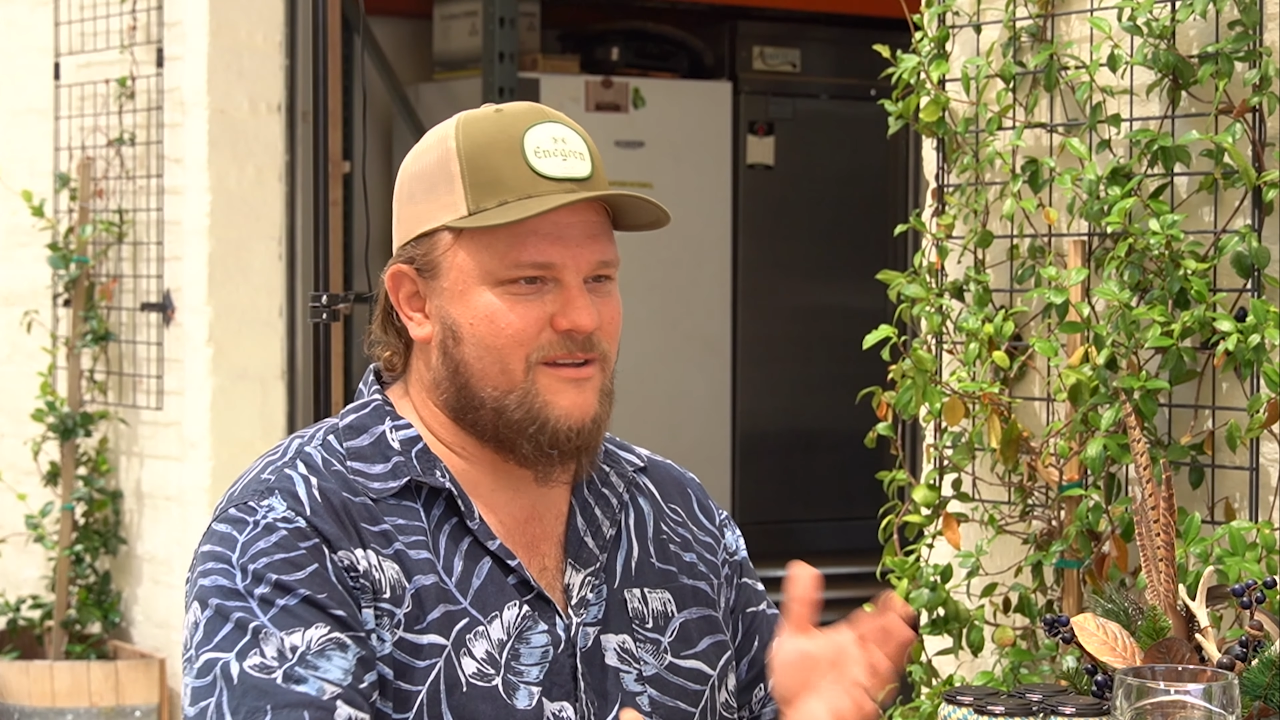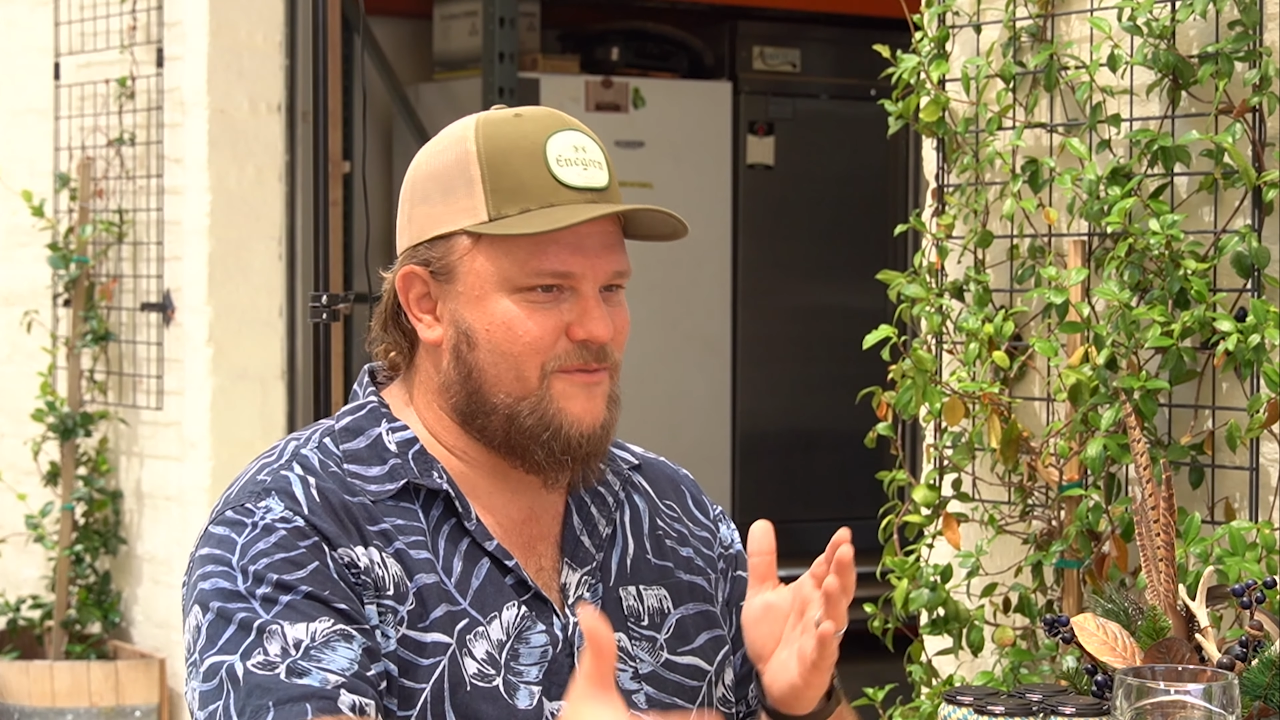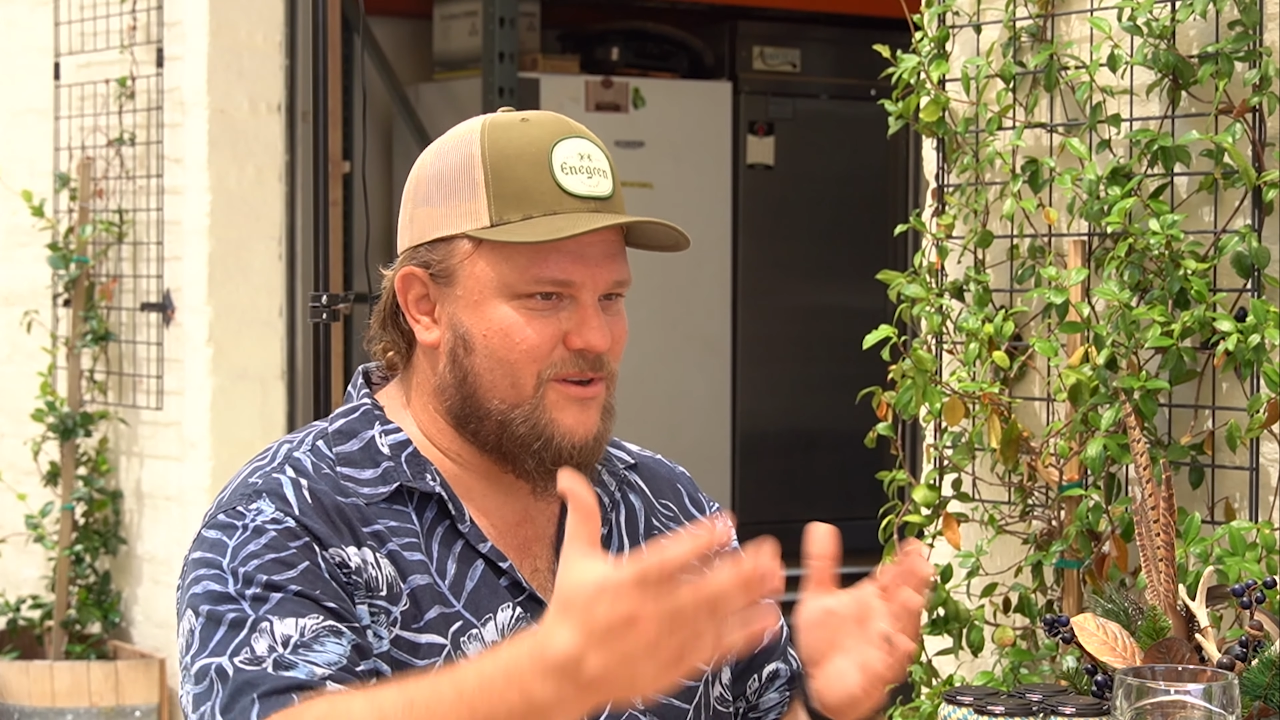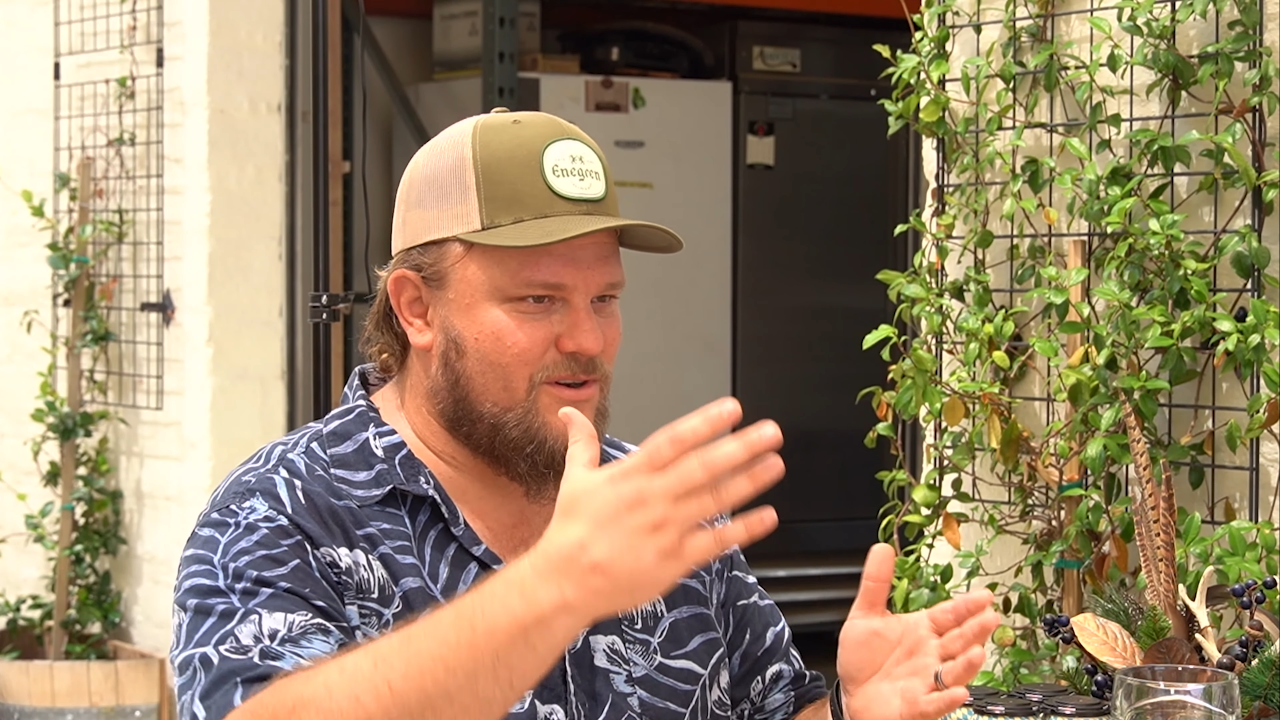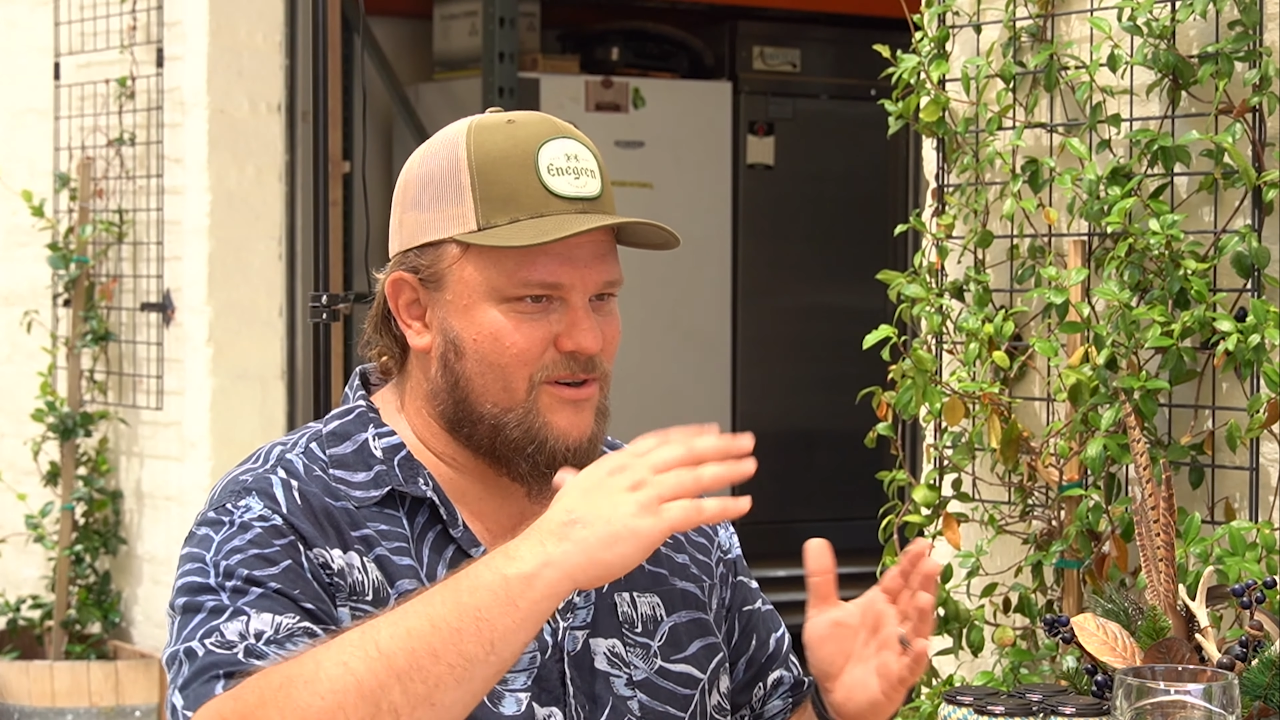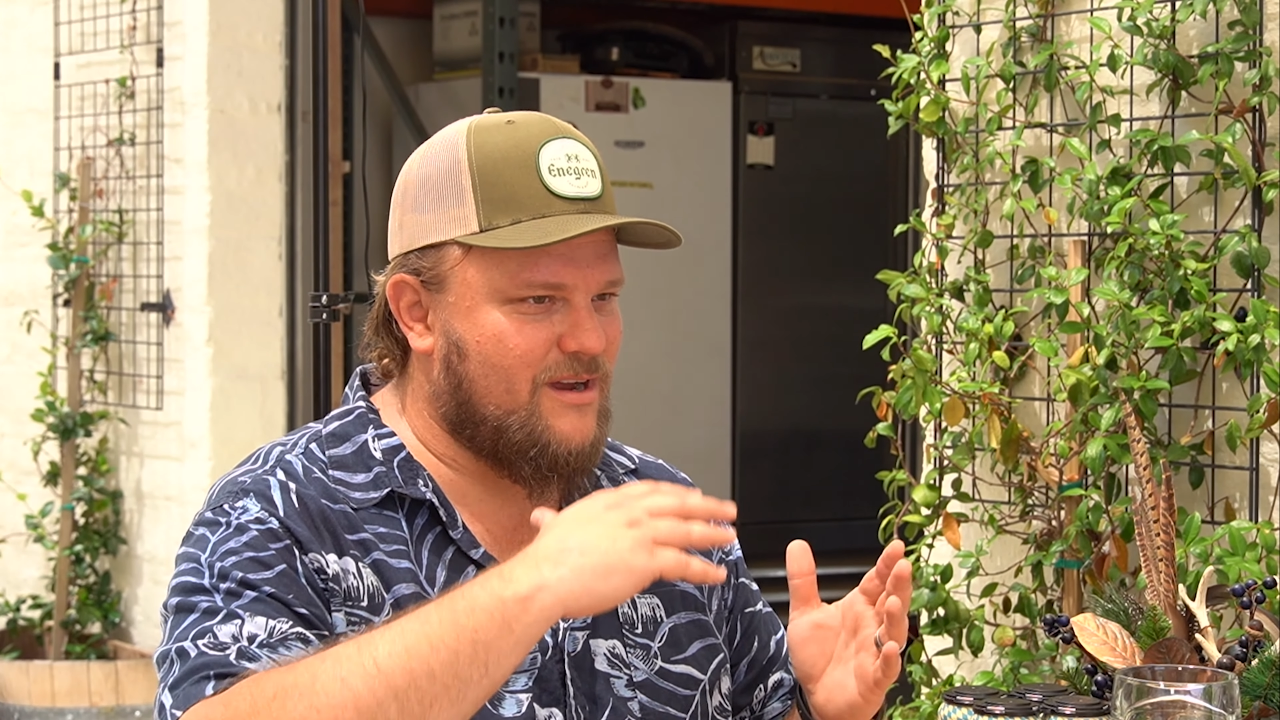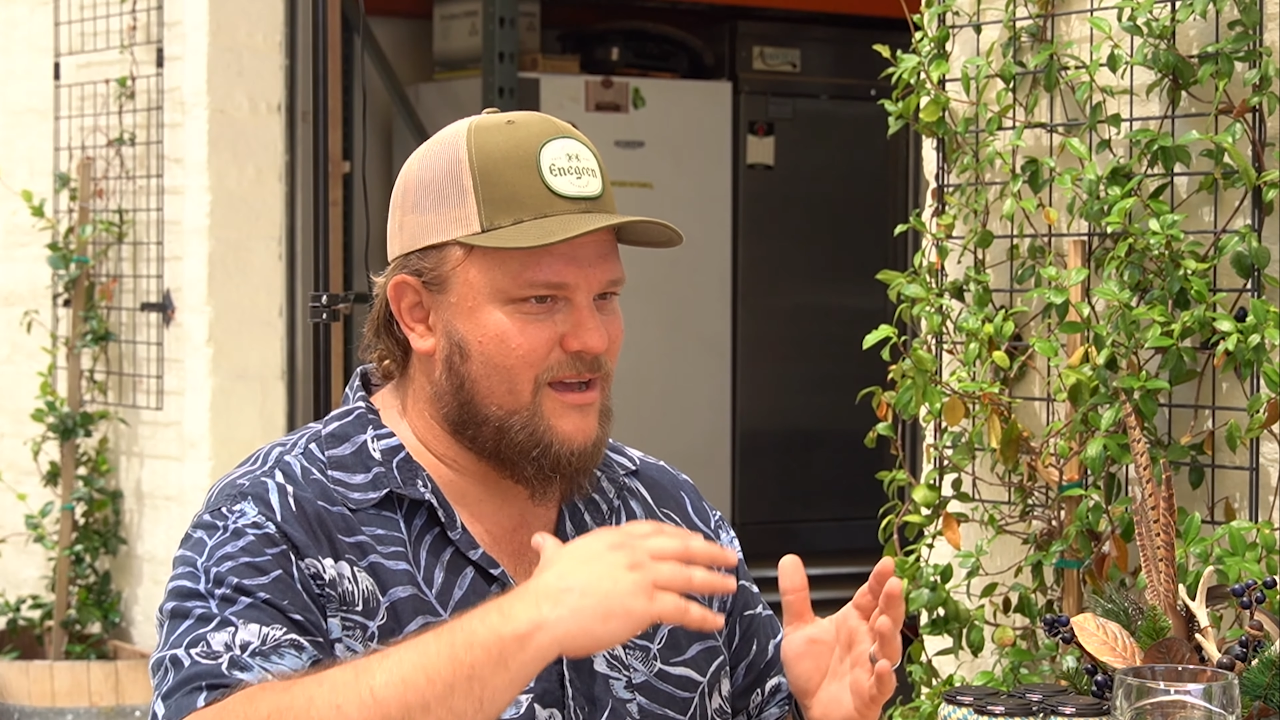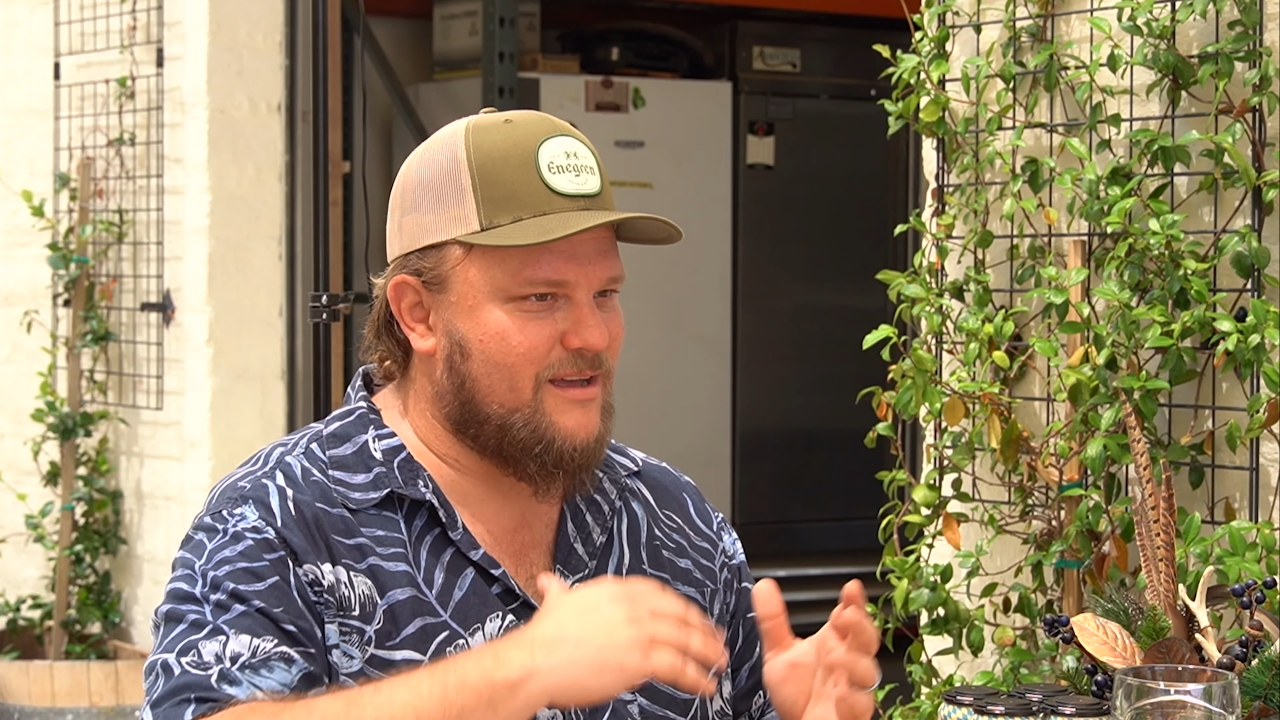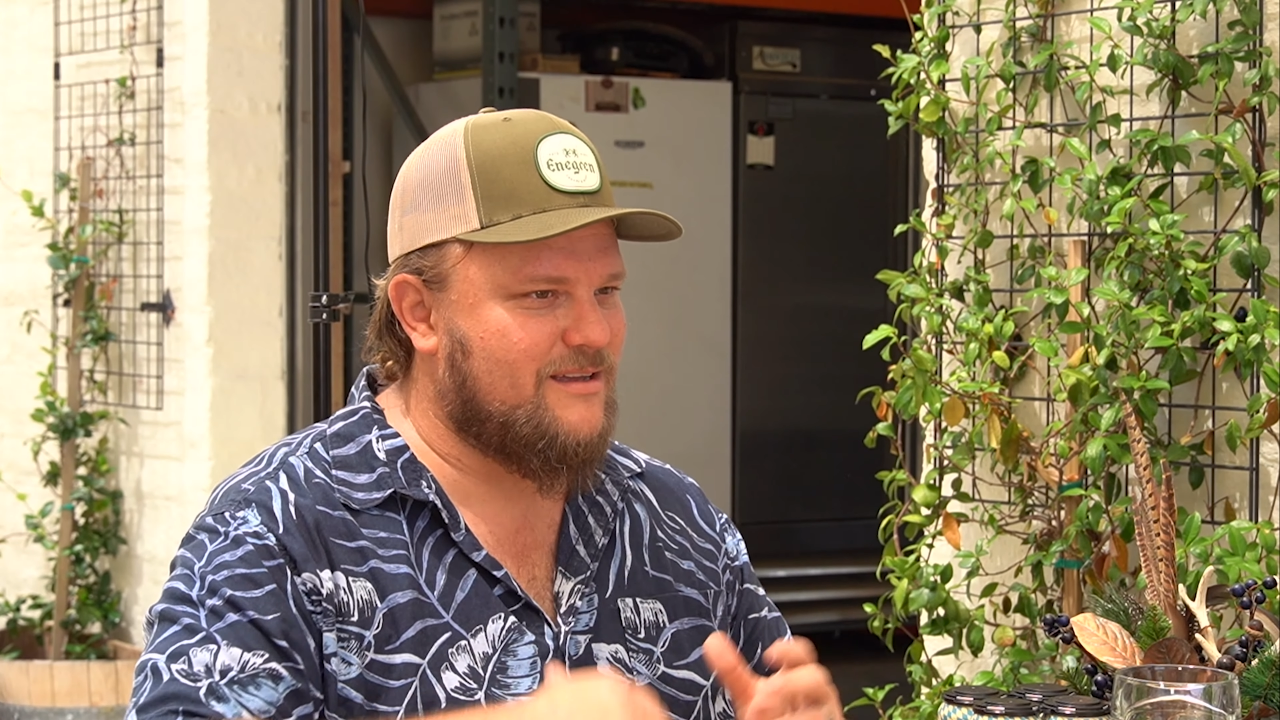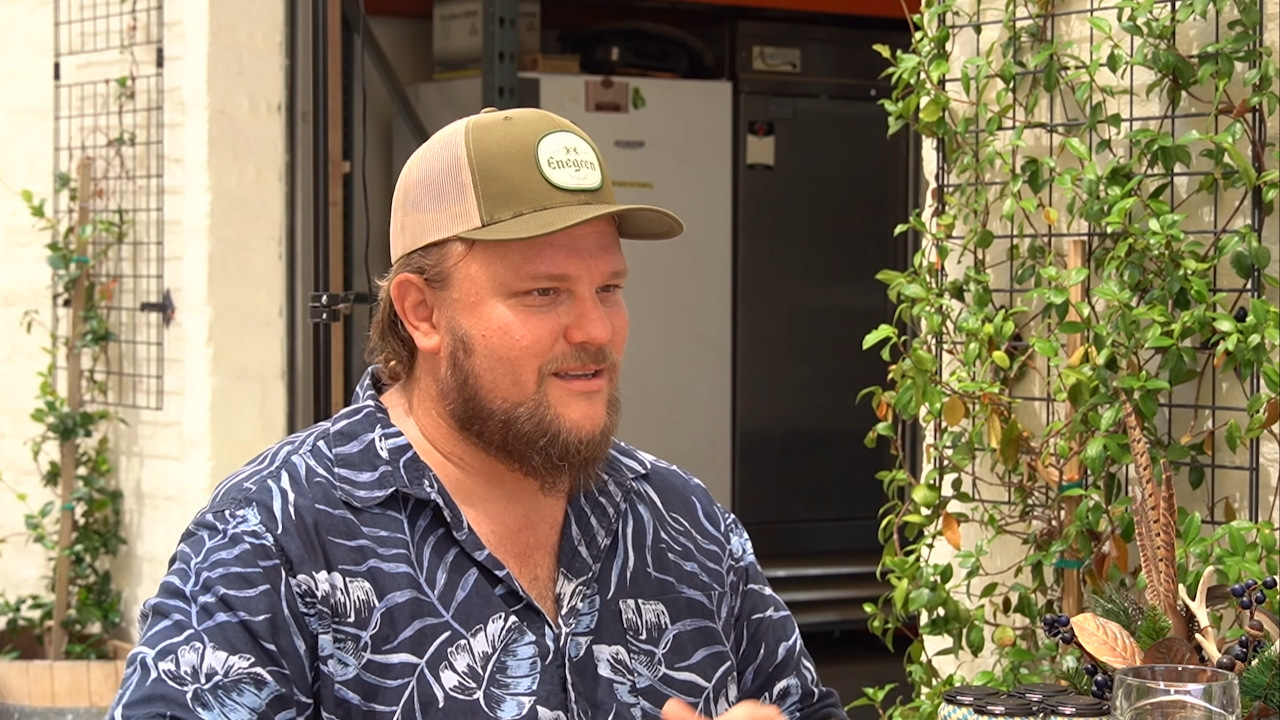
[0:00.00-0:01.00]
of
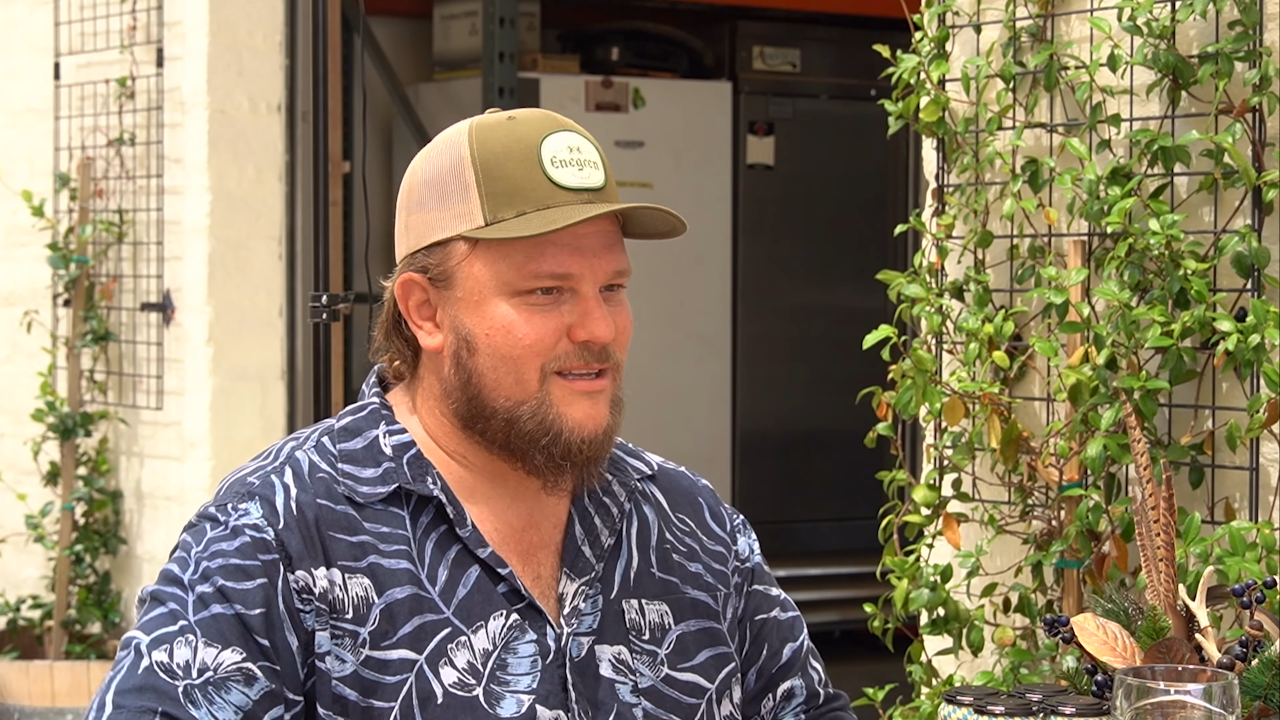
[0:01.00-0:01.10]
your